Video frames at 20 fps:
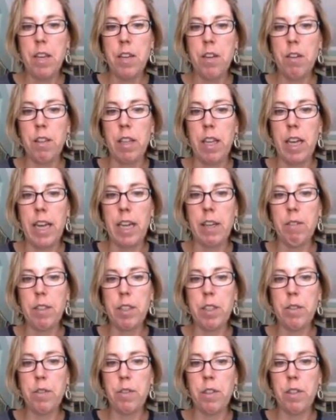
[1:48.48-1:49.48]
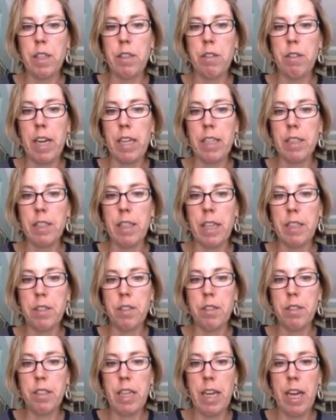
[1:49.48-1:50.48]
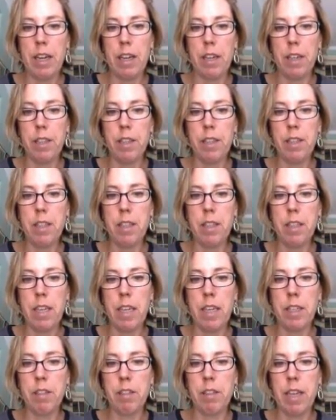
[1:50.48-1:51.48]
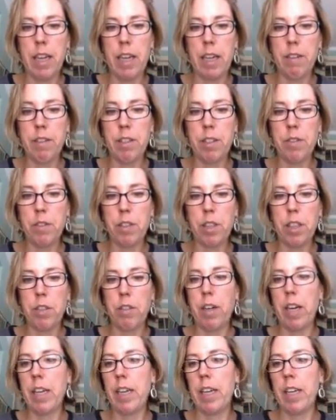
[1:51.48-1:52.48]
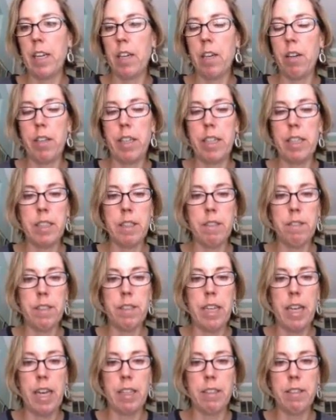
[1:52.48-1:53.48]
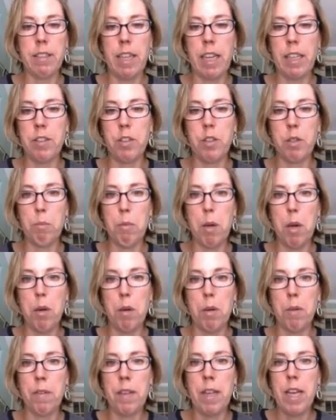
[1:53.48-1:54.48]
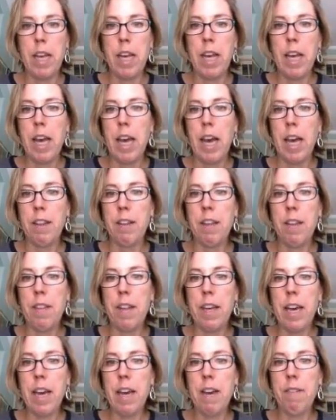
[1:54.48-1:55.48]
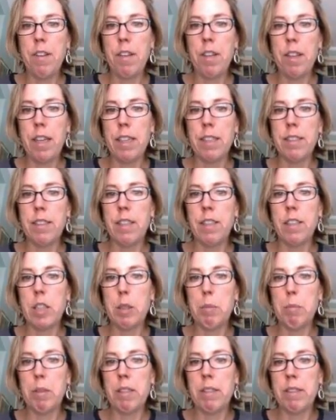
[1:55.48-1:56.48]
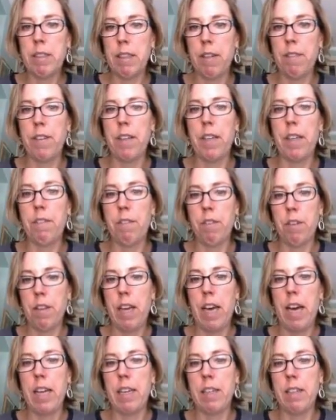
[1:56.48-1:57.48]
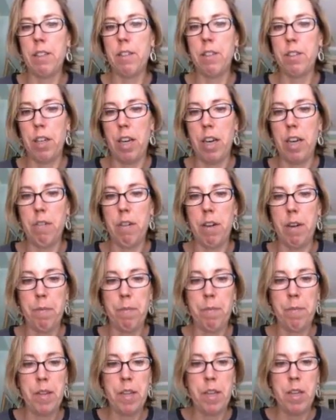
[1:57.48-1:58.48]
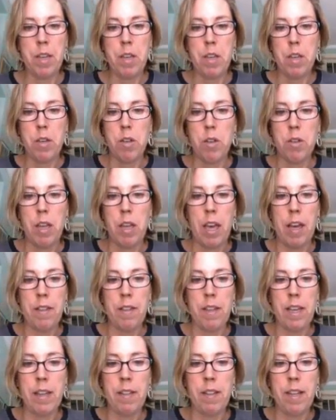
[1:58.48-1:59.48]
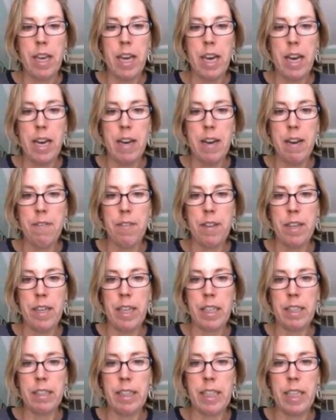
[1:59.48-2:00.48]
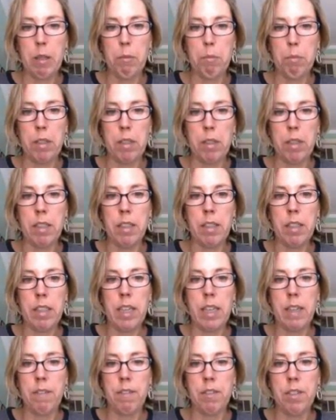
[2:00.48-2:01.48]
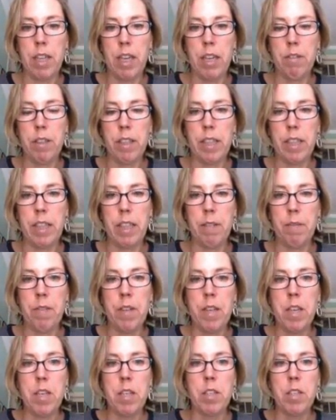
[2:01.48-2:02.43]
Your language for interaction, that's your tenor, and your language for creating cohesive text, that's your mode. And then they have the things that are specific for that genre. And then they have an example kind of genre here.